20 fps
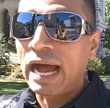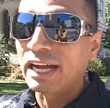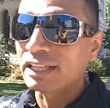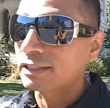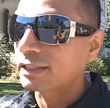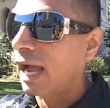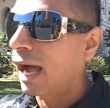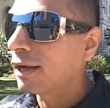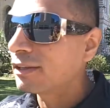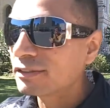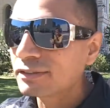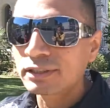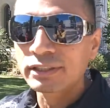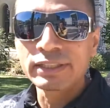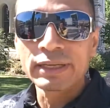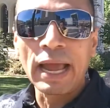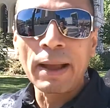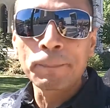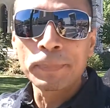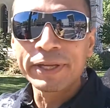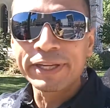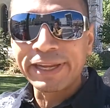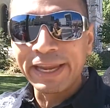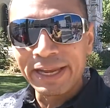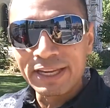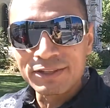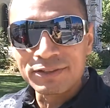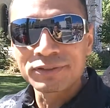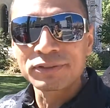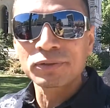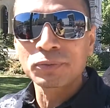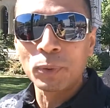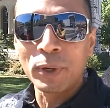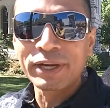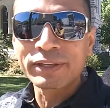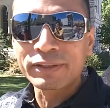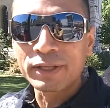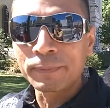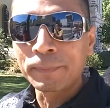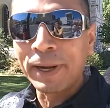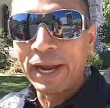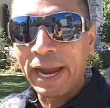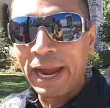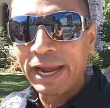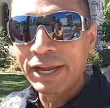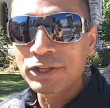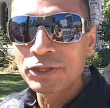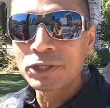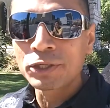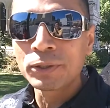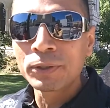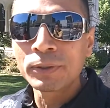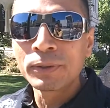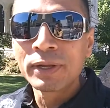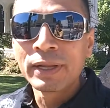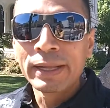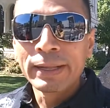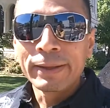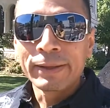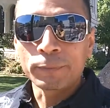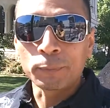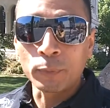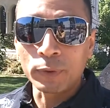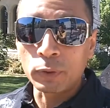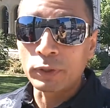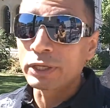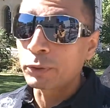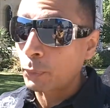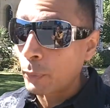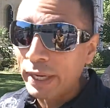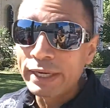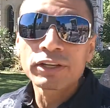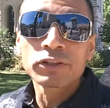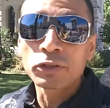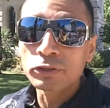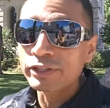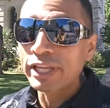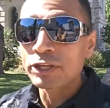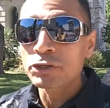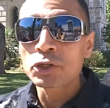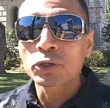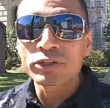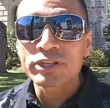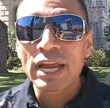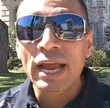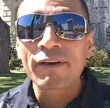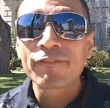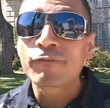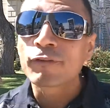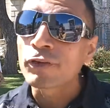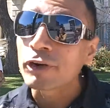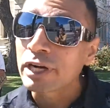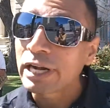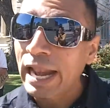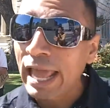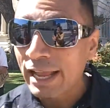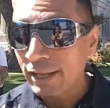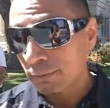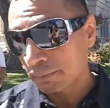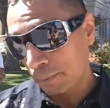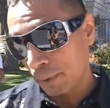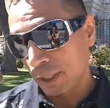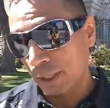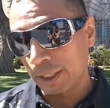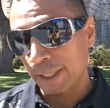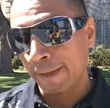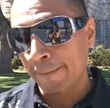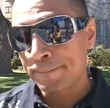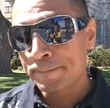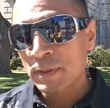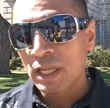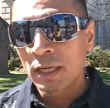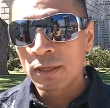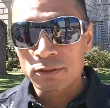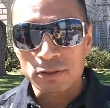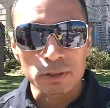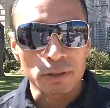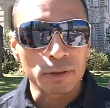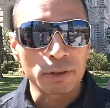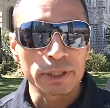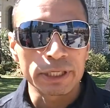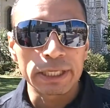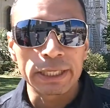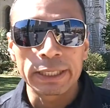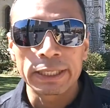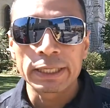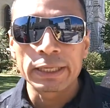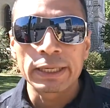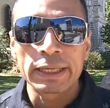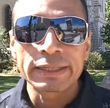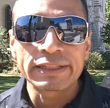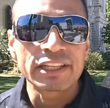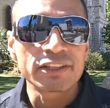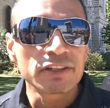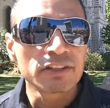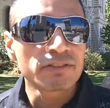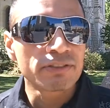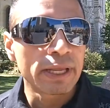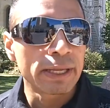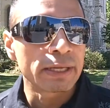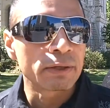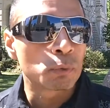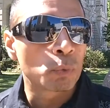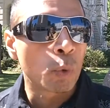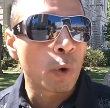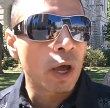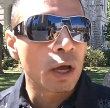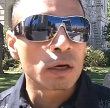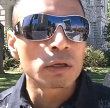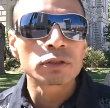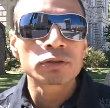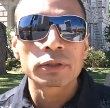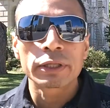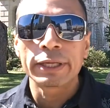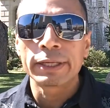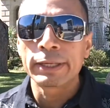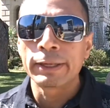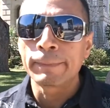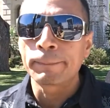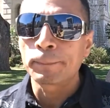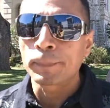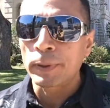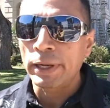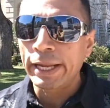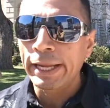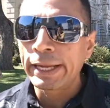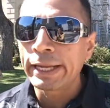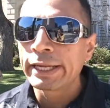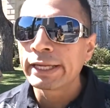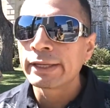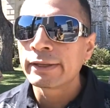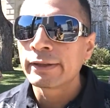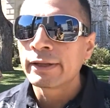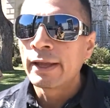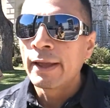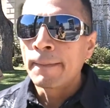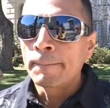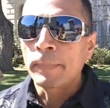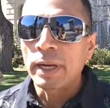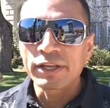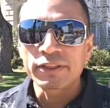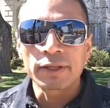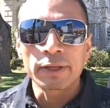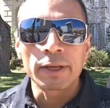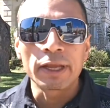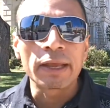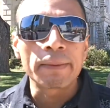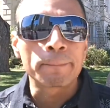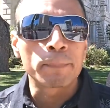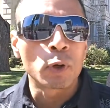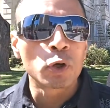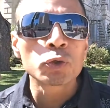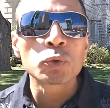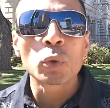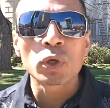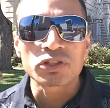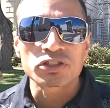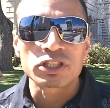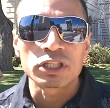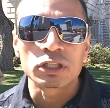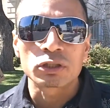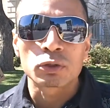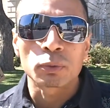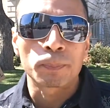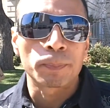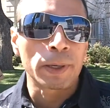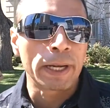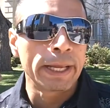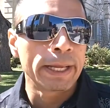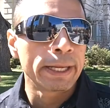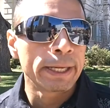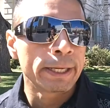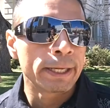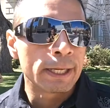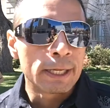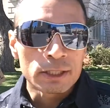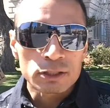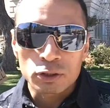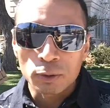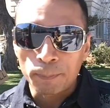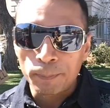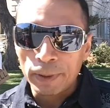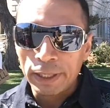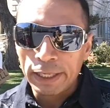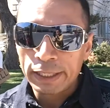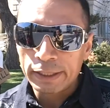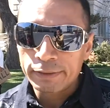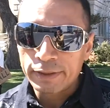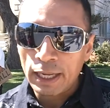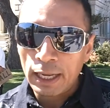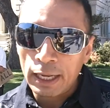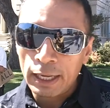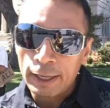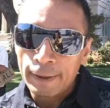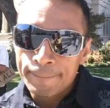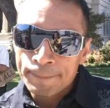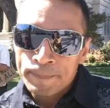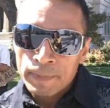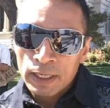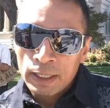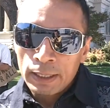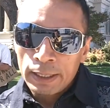are 1,000 applications right there behind you. We're ready to take your job for less money. So this is a well play by the bourgeoisie to play the